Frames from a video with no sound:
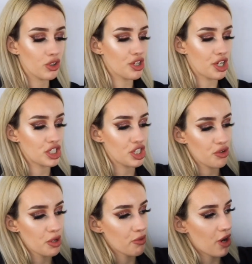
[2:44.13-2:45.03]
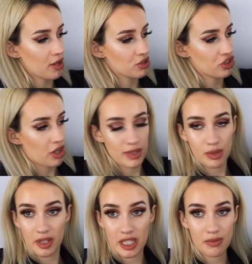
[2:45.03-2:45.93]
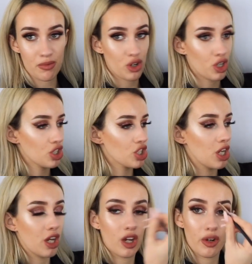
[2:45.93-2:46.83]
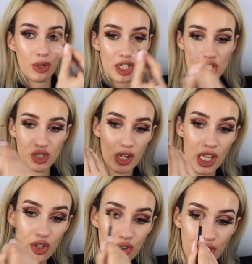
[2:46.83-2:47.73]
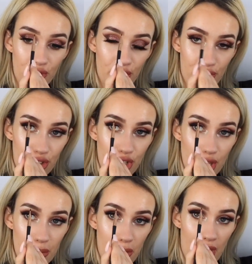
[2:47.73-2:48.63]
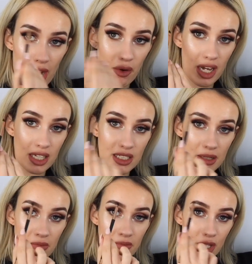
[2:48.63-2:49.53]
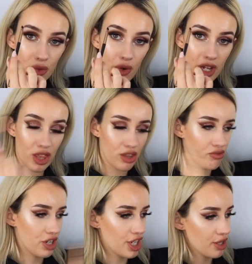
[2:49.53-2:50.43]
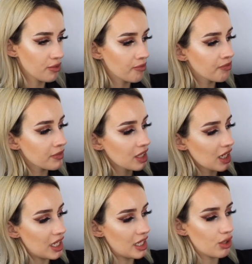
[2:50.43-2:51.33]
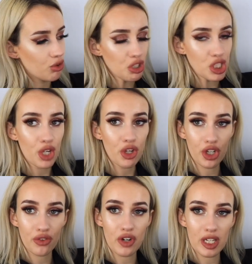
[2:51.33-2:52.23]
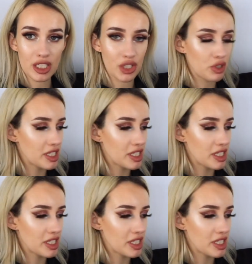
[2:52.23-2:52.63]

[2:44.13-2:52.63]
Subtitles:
You can do your brow strokes with this brush, which is really good for the front of the brow and midway through, and then also you can really do the